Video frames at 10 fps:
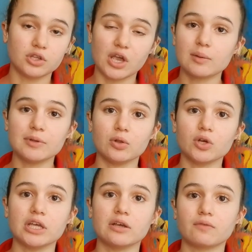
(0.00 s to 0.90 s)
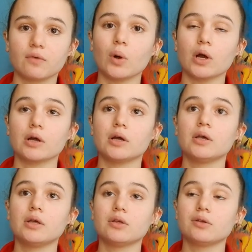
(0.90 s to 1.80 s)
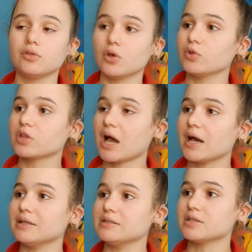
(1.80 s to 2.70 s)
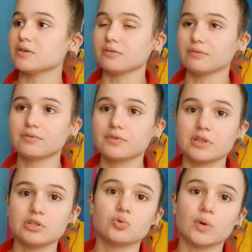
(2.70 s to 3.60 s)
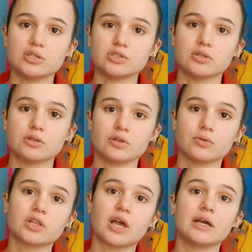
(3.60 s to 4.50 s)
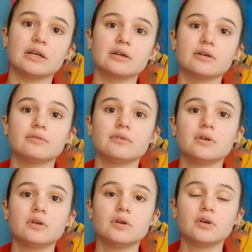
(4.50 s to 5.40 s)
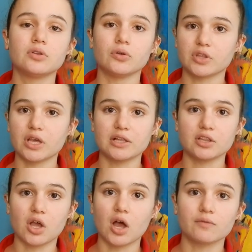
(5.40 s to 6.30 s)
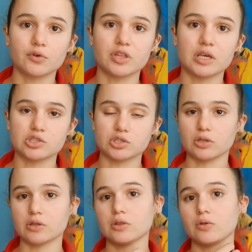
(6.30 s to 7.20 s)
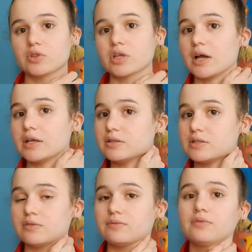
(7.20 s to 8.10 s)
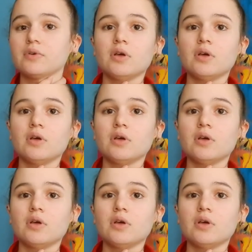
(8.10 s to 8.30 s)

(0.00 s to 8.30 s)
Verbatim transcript: You got to be looking for those kinds of situations, those kind of those kinds of conversations, those kinds of